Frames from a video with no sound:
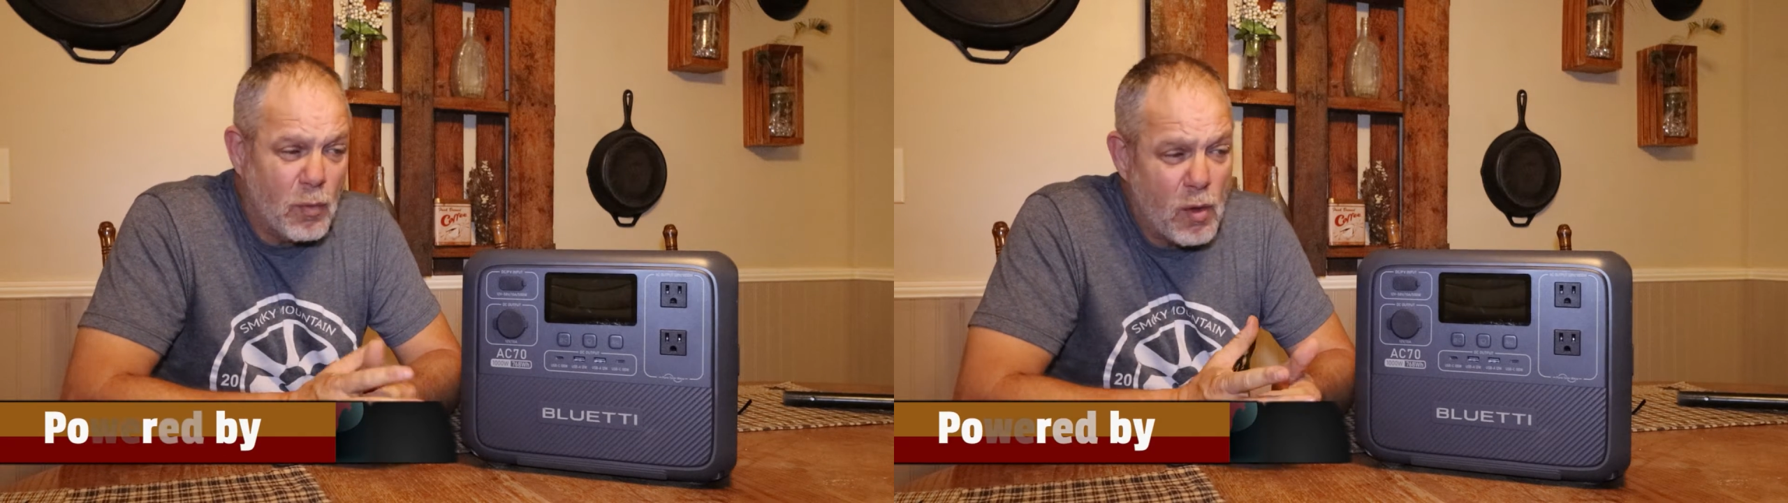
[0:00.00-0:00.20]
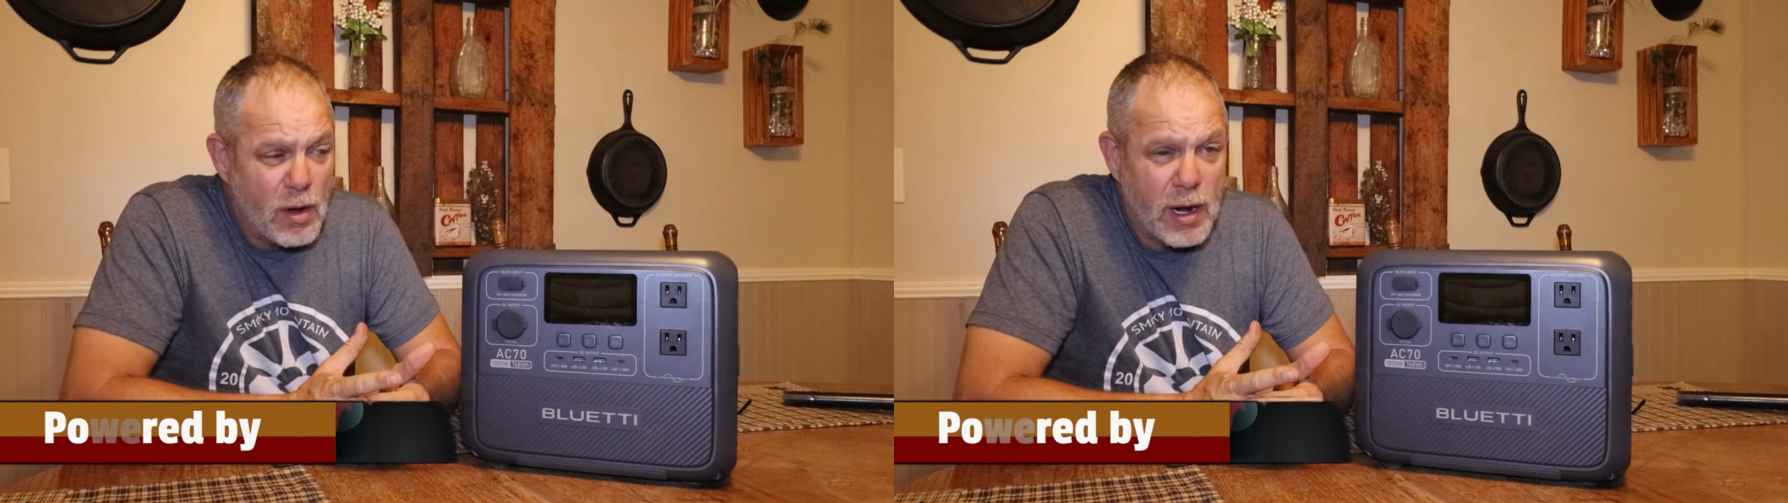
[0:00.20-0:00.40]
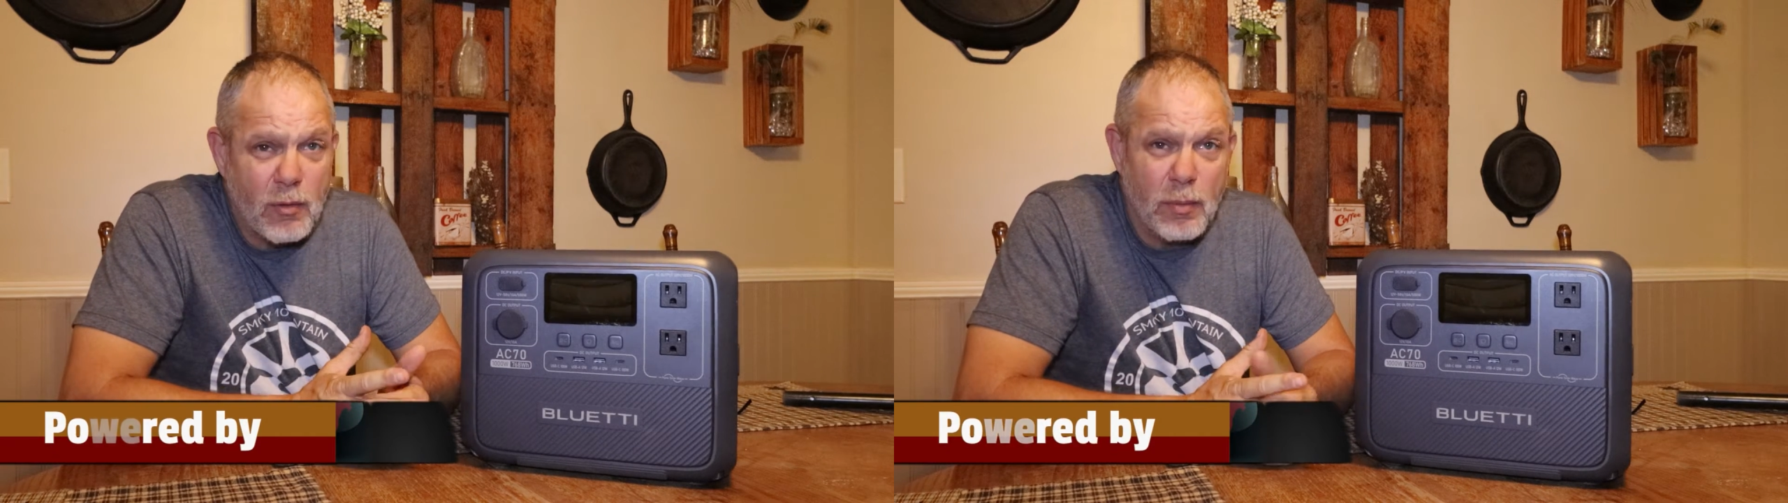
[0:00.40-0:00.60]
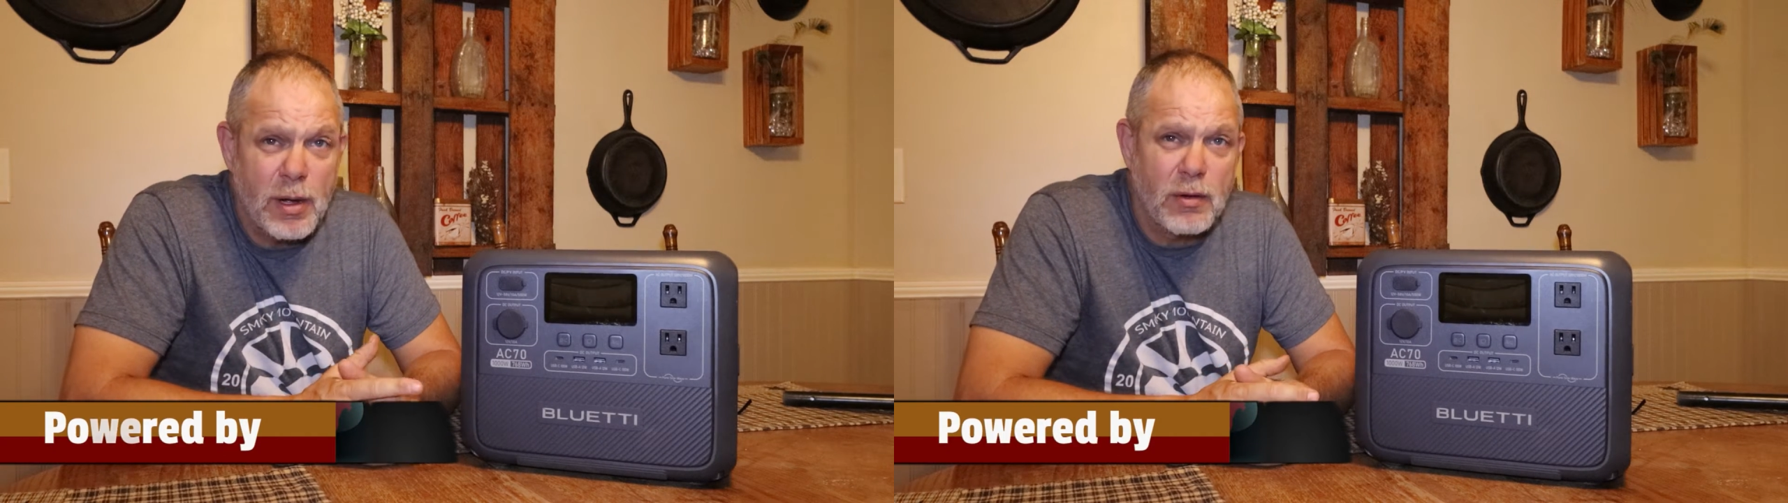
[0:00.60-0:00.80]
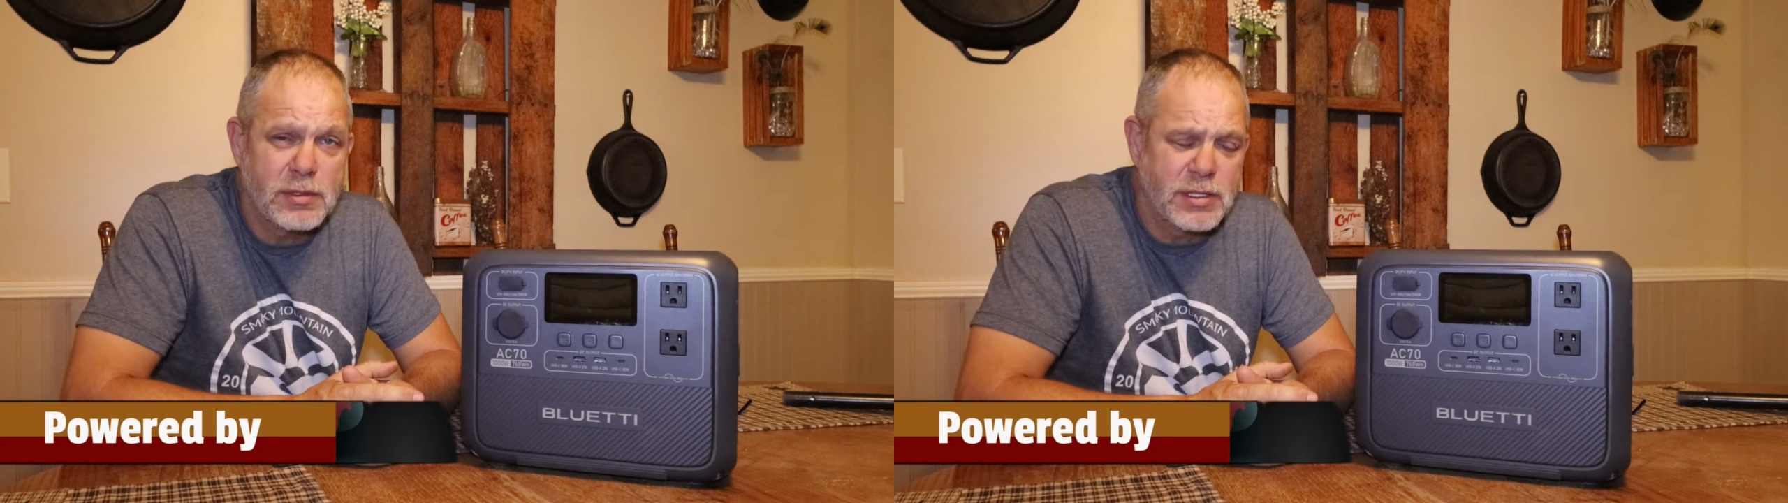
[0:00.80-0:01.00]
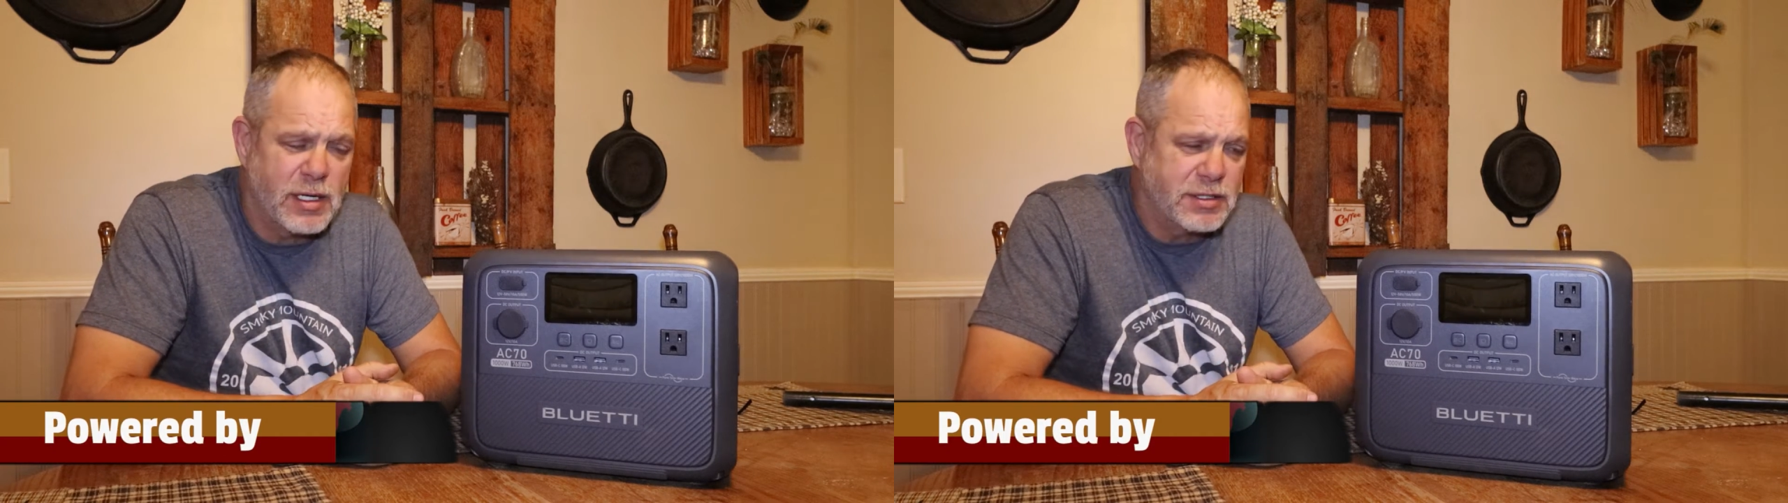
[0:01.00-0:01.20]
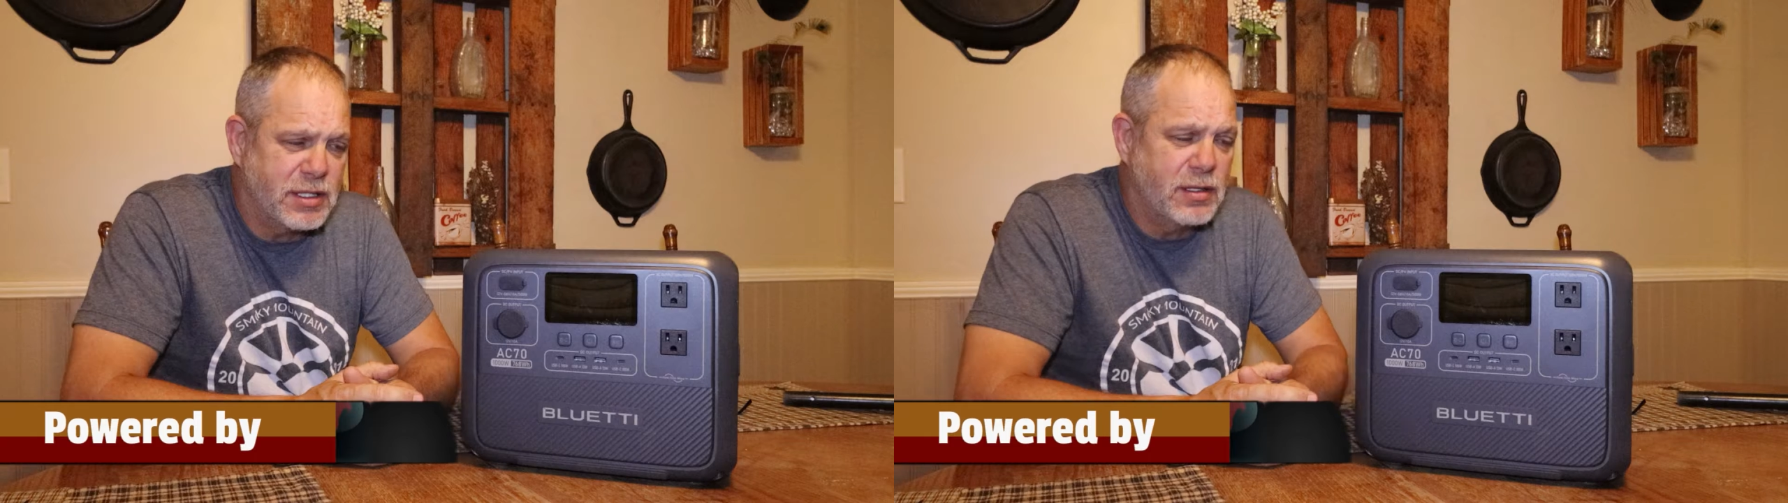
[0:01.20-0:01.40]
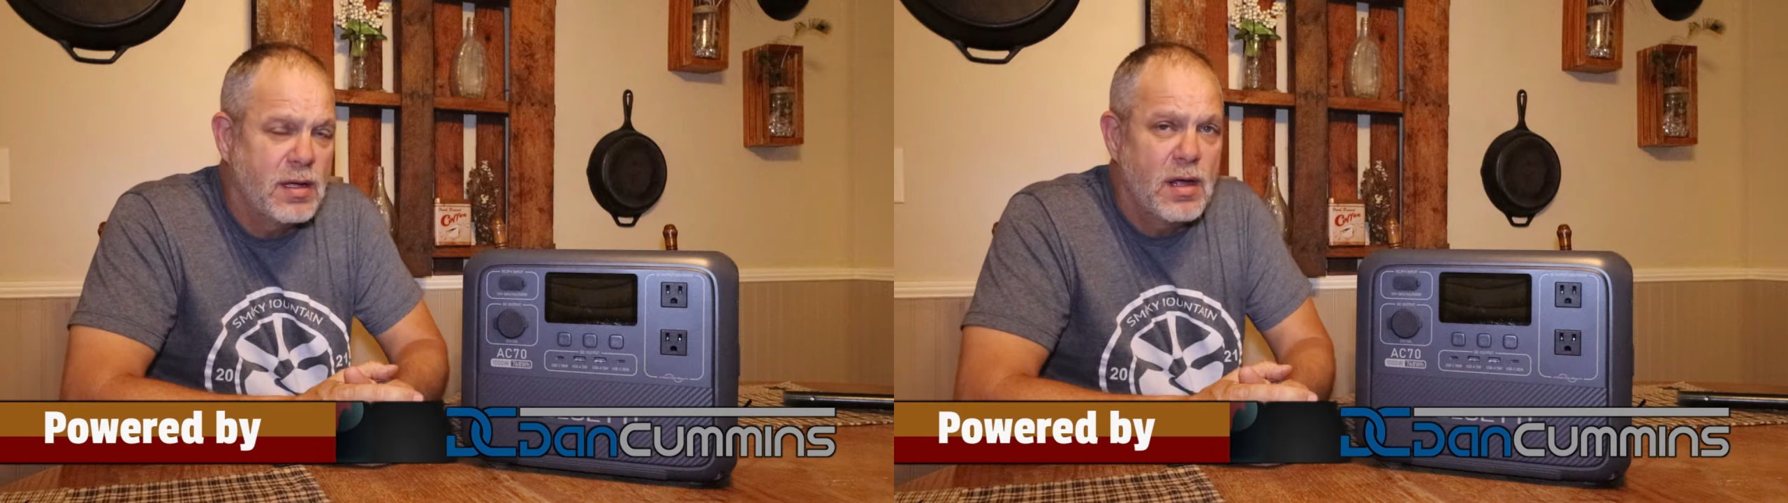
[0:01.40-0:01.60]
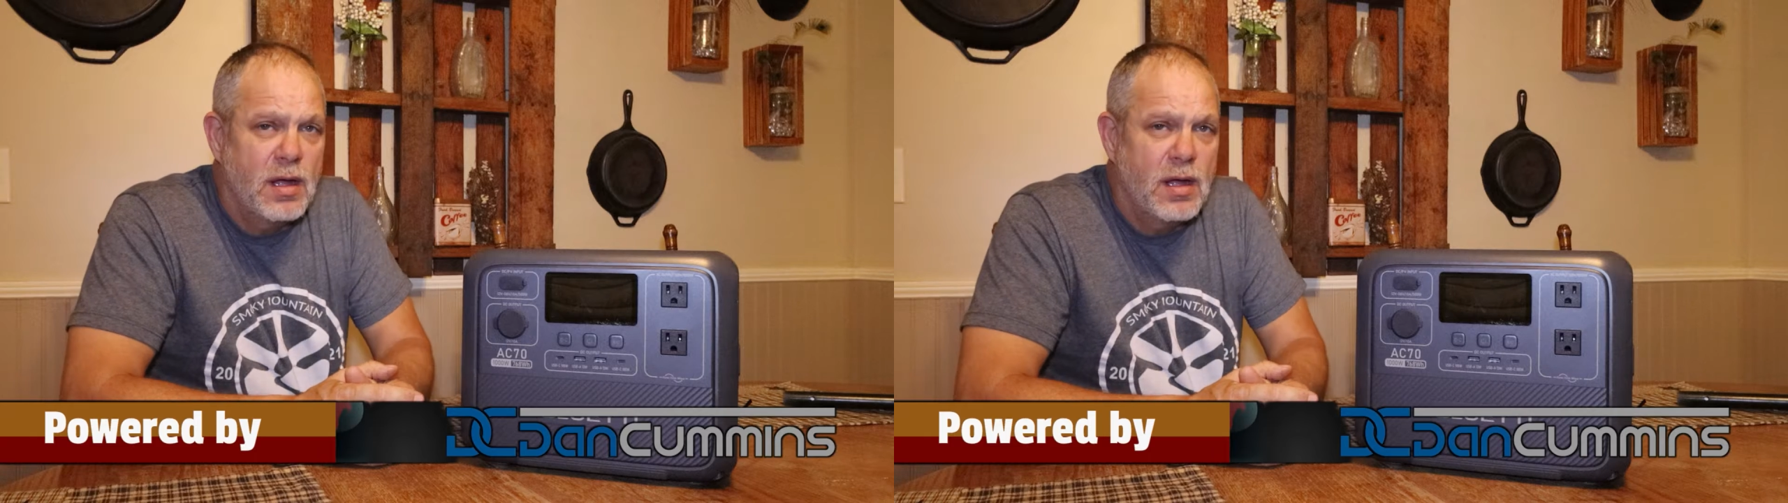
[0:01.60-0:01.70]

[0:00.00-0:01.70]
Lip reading: watt-hour power station.